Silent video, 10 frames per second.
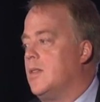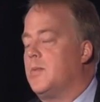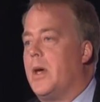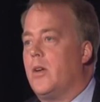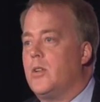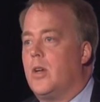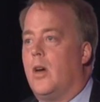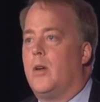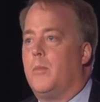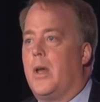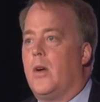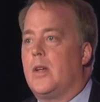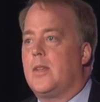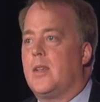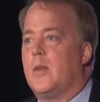is better shared and better
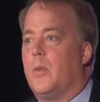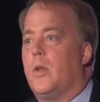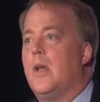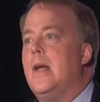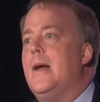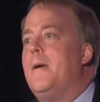accessible?